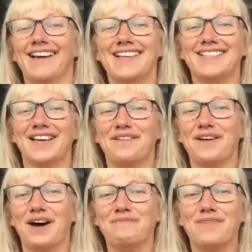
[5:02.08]
So
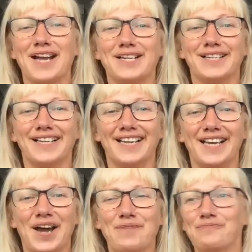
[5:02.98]
I'm actually
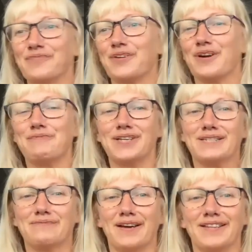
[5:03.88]
quite pleased
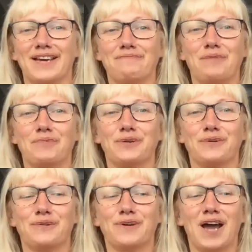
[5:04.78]
about that, but I'm
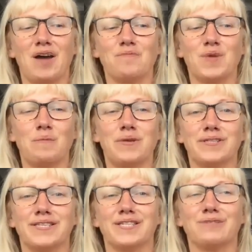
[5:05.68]
sure it
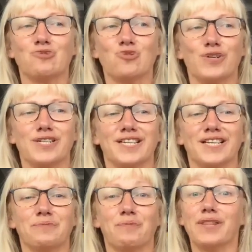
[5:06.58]
means in small
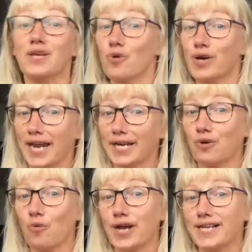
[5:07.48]
quantities. But the organic
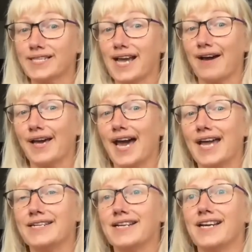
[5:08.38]
wine I
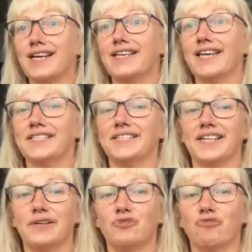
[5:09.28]
had
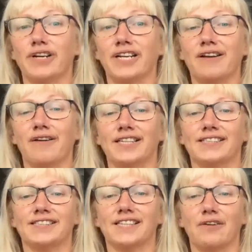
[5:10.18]
yesterday is really
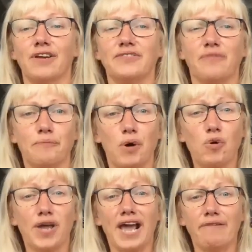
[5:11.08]
nice. So it's from
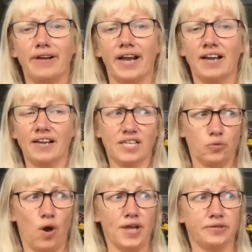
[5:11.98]
Bulgaria. So
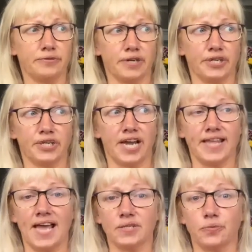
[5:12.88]
what I'll do is I'll share
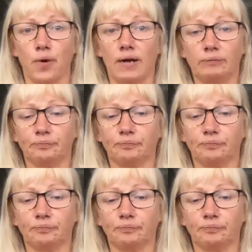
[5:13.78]
that as well.